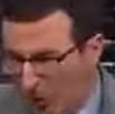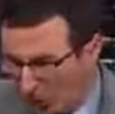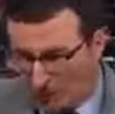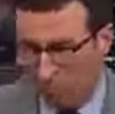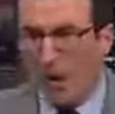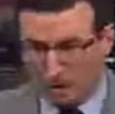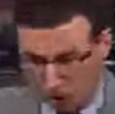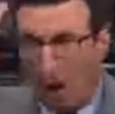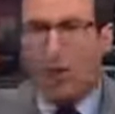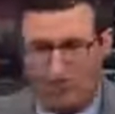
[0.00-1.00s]
put this
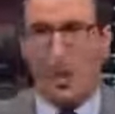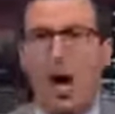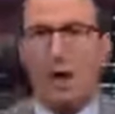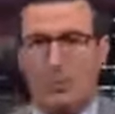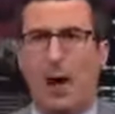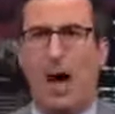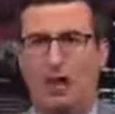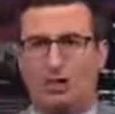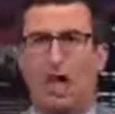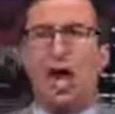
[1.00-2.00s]
witchcraft behind
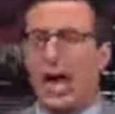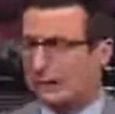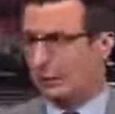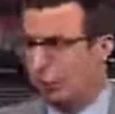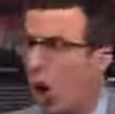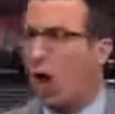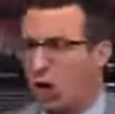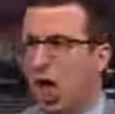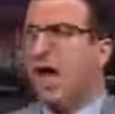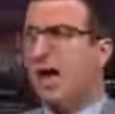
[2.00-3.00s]
bars. It's wrong.
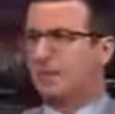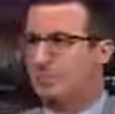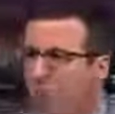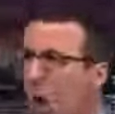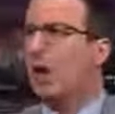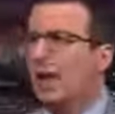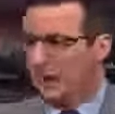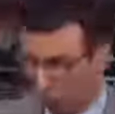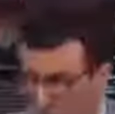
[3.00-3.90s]
It's morally